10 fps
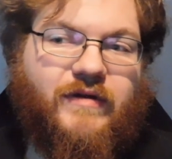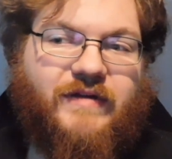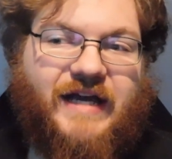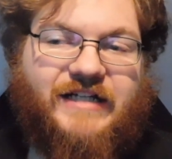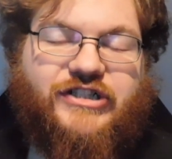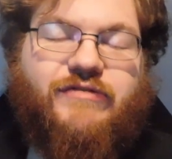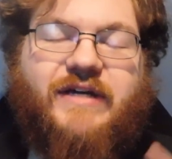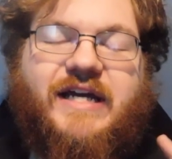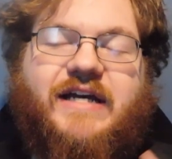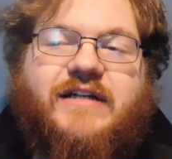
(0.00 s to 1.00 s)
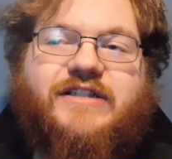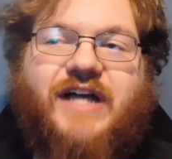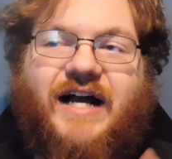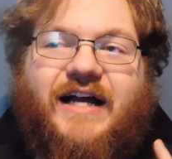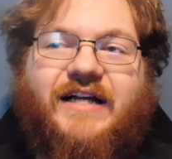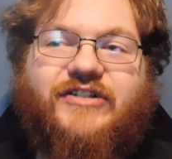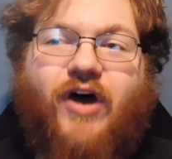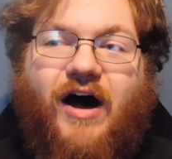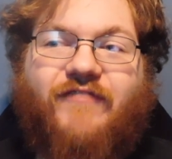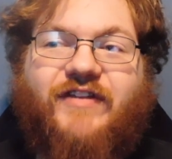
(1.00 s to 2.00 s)
takes Suki, Sokka, and
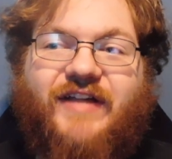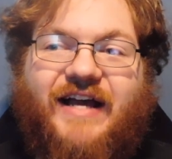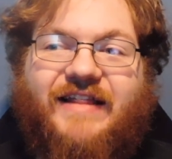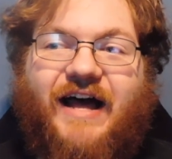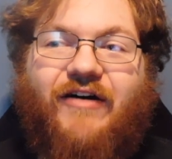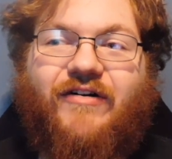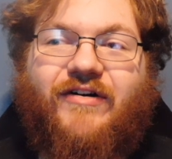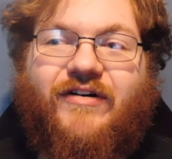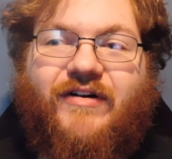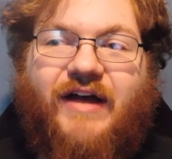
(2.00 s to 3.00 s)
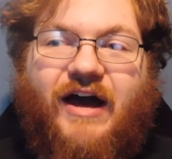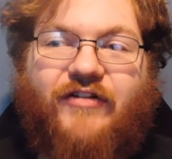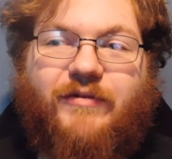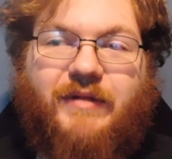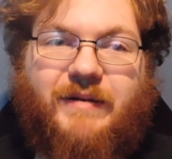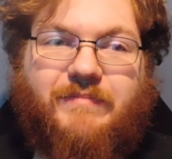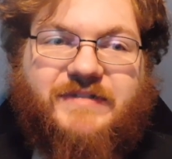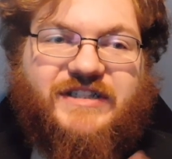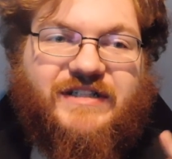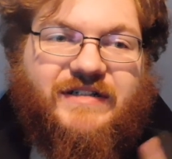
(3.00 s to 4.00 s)
Toph to take down the
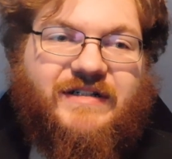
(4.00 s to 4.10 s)
blimps.